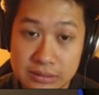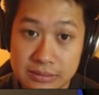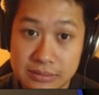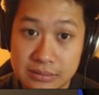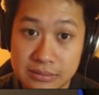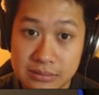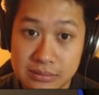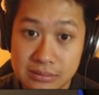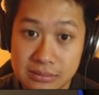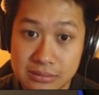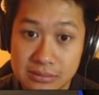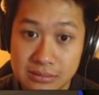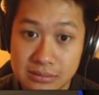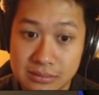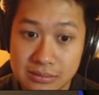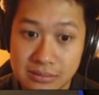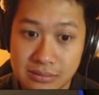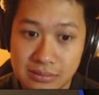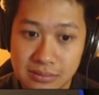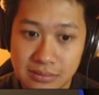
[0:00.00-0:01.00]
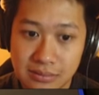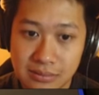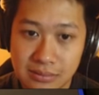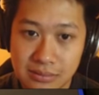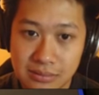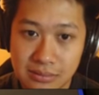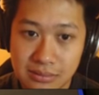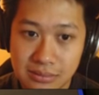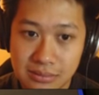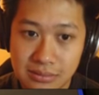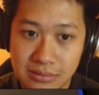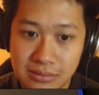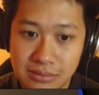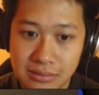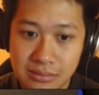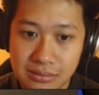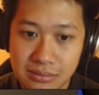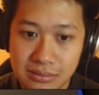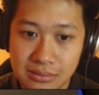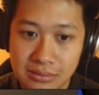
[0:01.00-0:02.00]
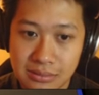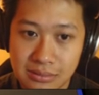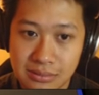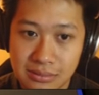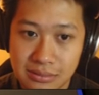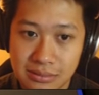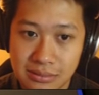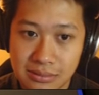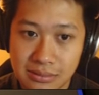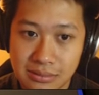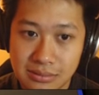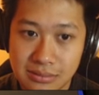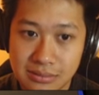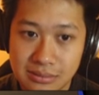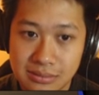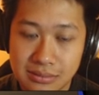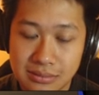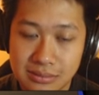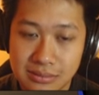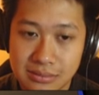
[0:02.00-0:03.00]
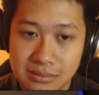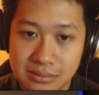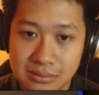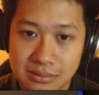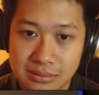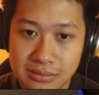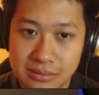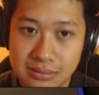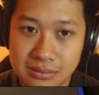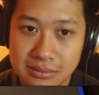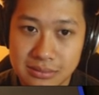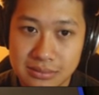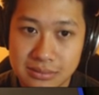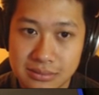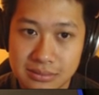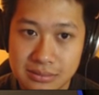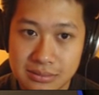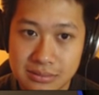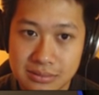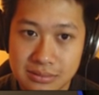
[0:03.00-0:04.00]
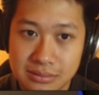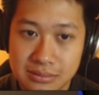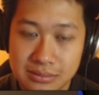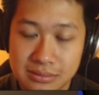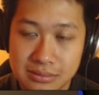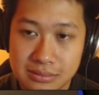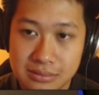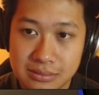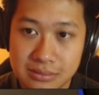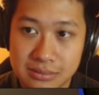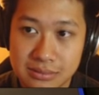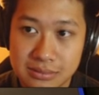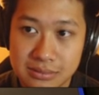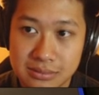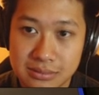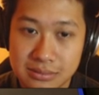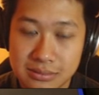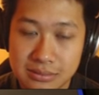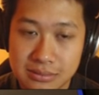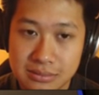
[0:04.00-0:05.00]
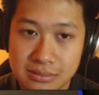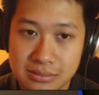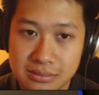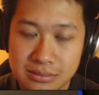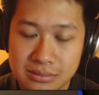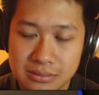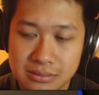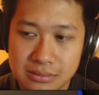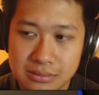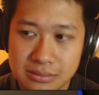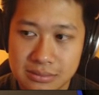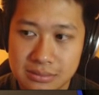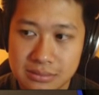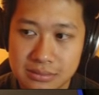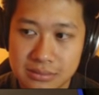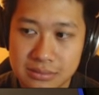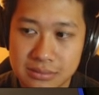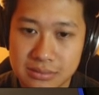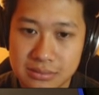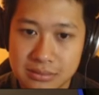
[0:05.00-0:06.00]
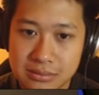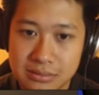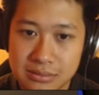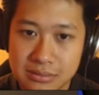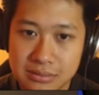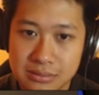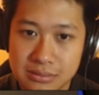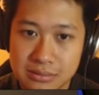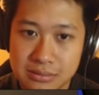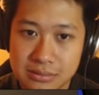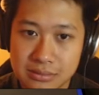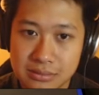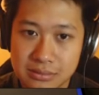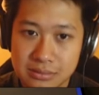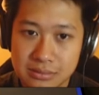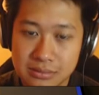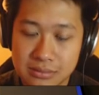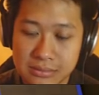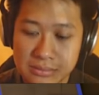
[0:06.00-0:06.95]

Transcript: Nothing is said.